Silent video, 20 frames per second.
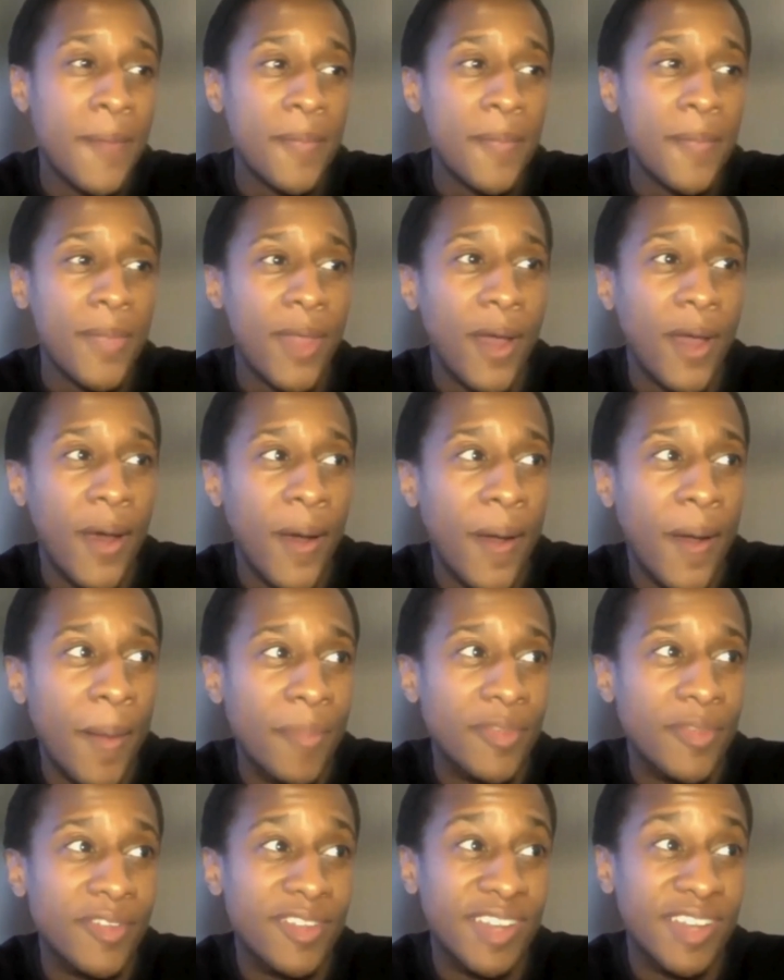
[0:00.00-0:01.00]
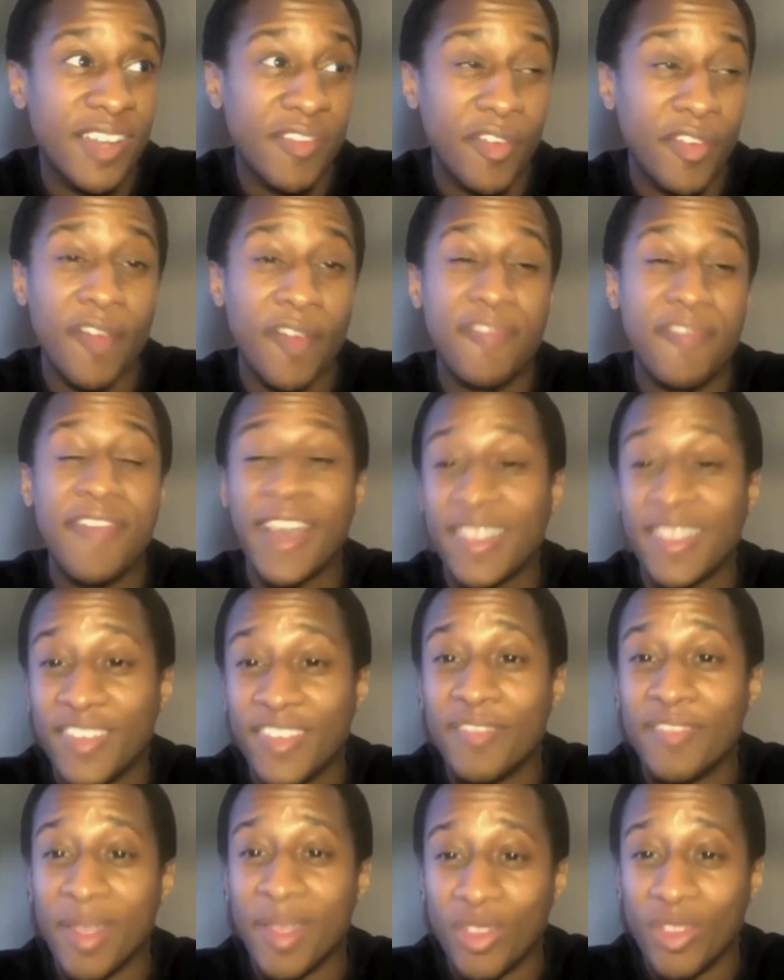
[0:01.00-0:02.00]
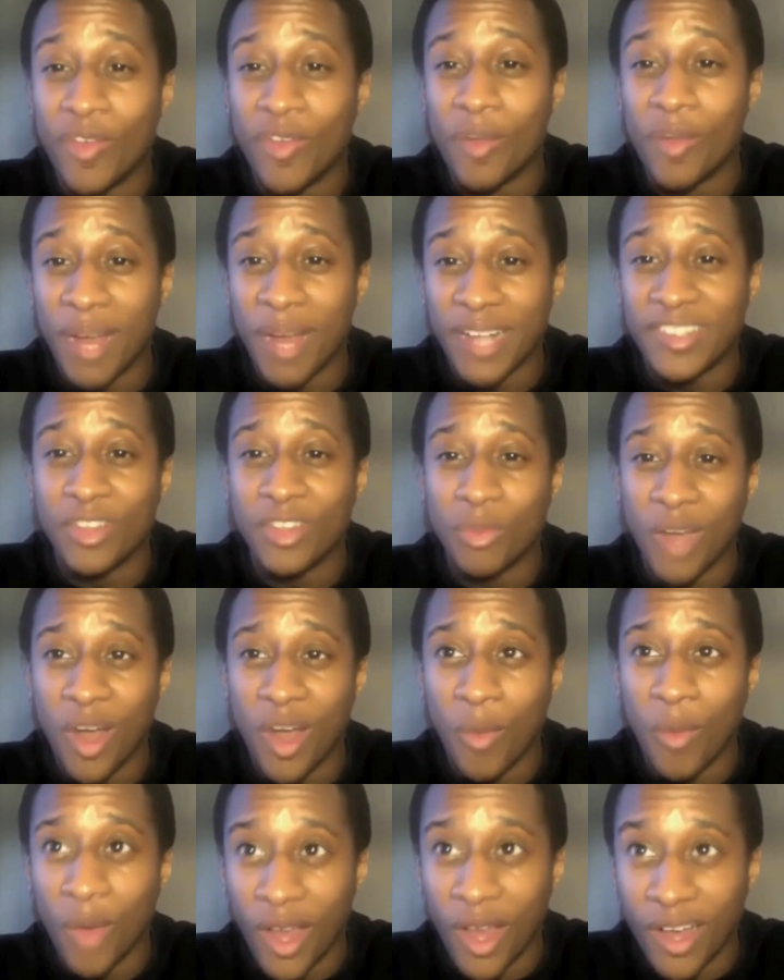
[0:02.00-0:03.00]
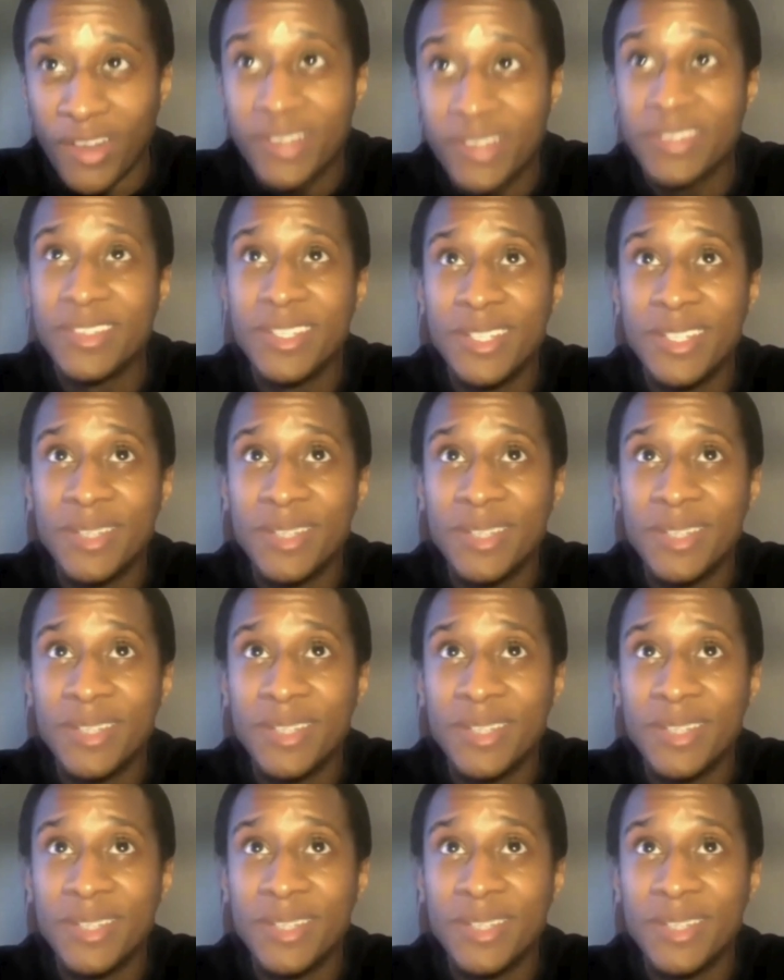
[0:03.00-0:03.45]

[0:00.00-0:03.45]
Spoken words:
to deliver an effective mentoring practice where I work,